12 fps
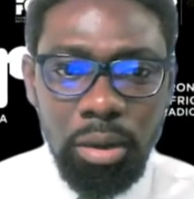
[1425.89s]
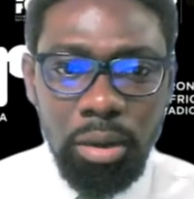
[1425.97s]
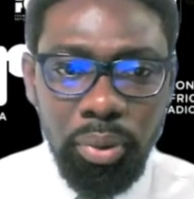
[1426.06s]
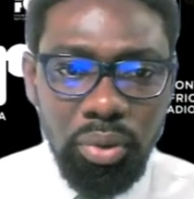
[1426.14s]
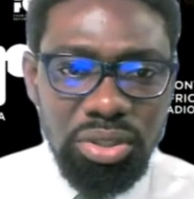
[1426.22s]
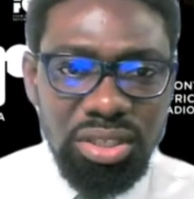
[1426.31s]

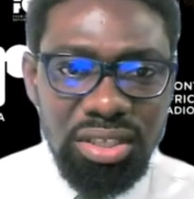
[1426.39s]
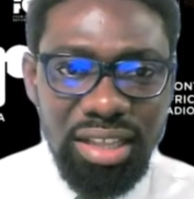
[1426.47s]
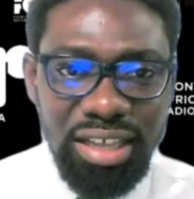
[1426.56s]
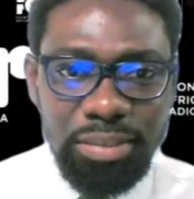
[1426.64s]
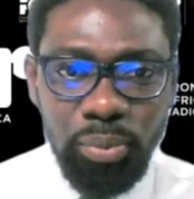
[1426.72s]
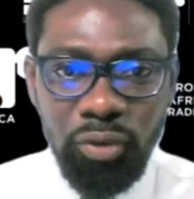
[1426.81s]
posts
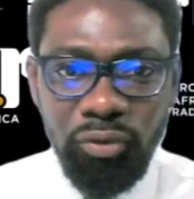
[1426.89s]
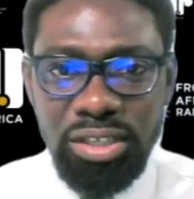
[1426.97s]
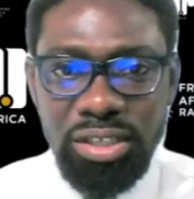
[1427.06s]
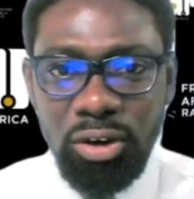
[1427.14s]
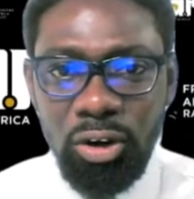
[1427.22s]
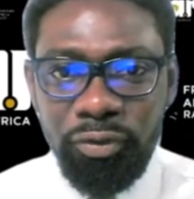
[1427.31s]
net
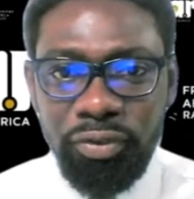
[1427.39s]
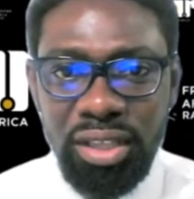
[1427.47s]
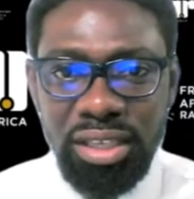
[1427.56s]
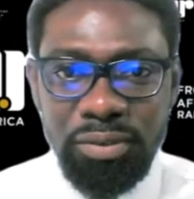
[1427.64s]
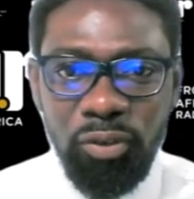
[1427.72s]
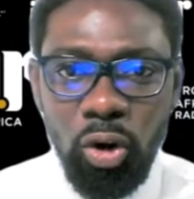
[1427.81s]
profit of
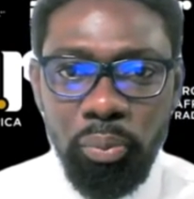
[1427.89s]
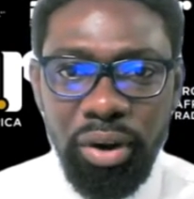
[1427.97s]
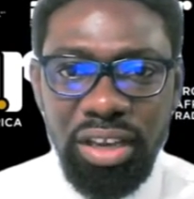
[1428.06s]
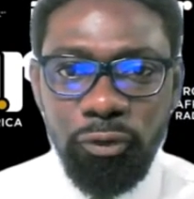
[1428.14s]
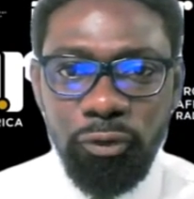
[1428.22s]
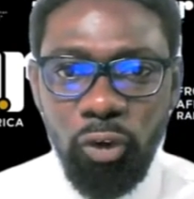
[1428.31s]

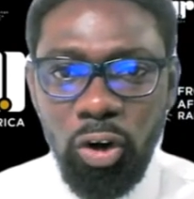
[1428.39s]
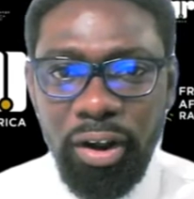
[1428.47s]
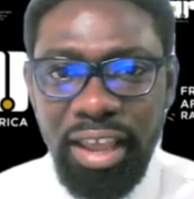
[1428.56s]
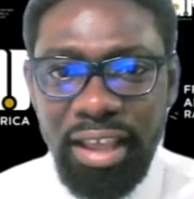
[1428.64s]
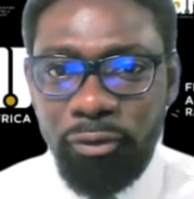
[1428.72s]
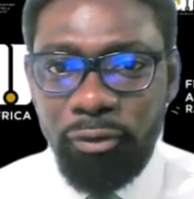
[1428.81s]

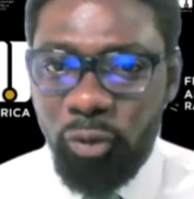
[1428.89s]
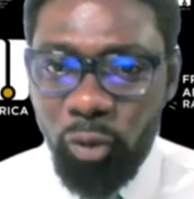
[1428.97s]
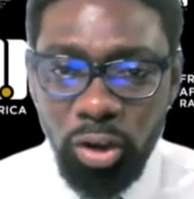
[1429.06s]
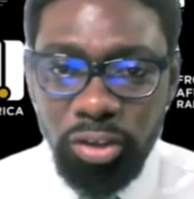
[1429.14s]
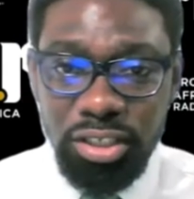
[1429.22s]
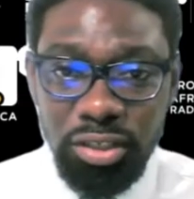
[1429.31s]

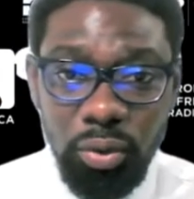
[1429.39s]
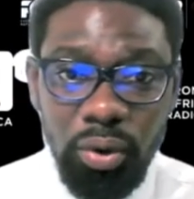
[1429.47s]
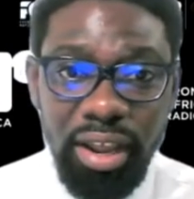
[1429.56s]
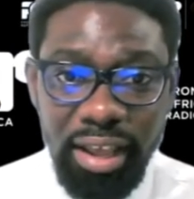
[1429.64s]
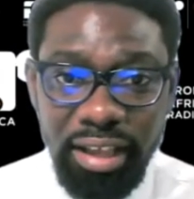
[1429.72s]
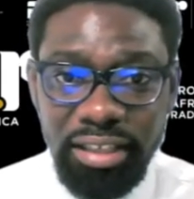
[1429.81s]

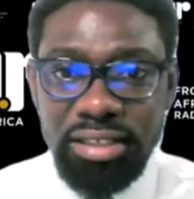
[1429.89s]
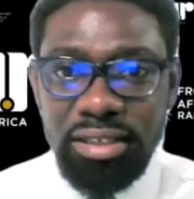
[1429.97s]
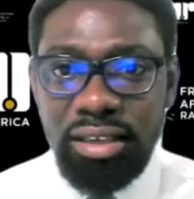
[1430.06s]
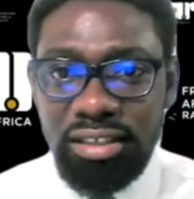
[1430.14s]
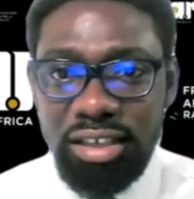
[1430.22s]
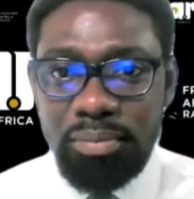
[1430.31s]
34.408
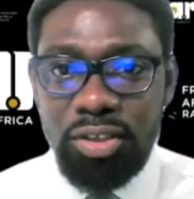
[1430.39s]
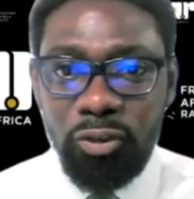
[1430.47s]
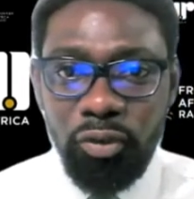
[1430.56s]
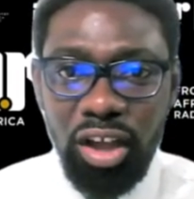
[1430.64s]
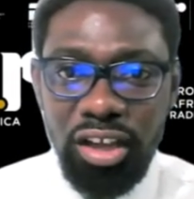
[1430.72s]
in terms of